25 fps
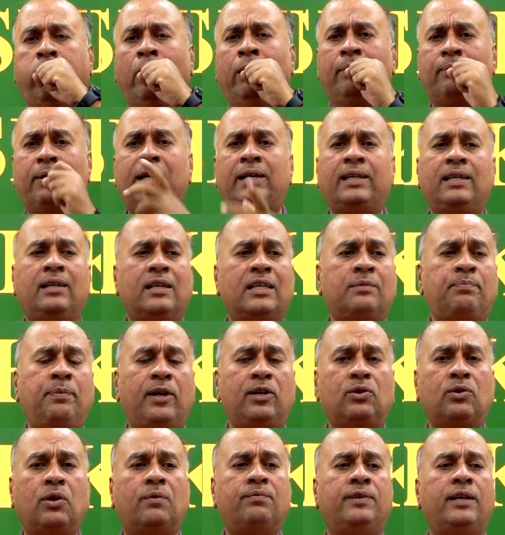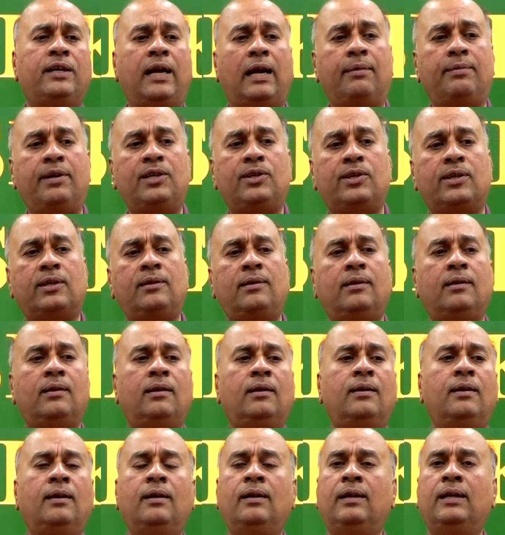But irrespective of the dimension,
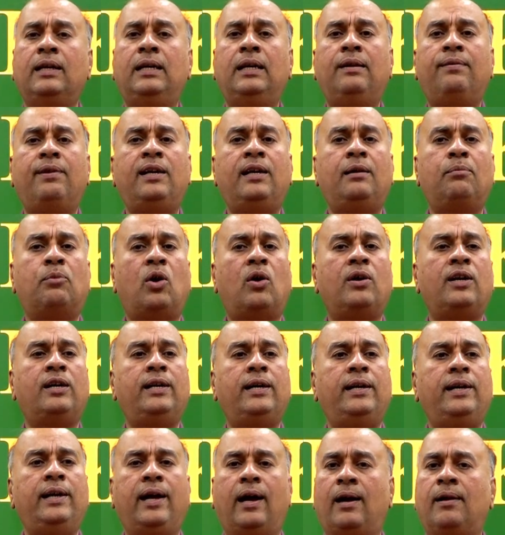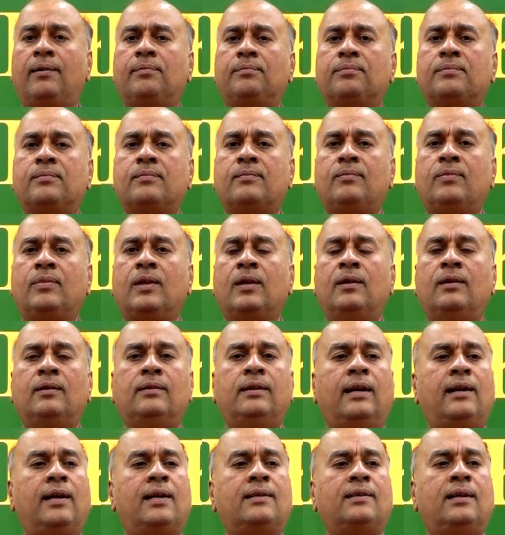even in modern India,
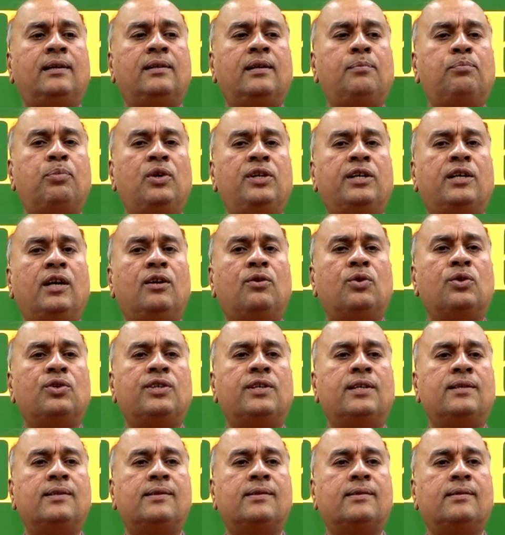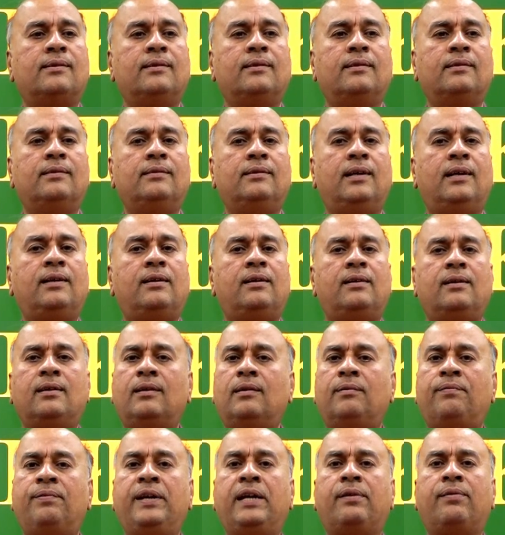there are certain political questions that
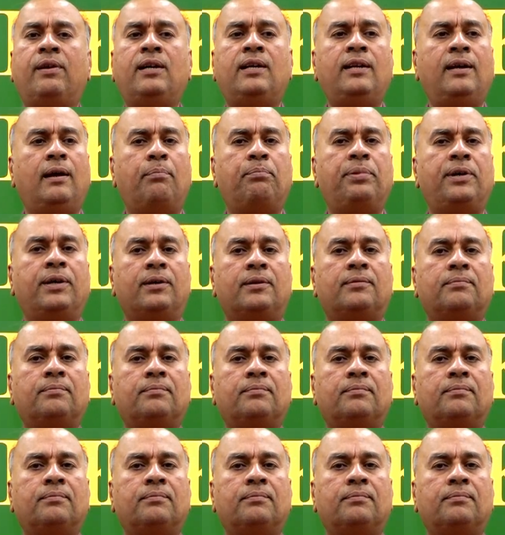frequently appear,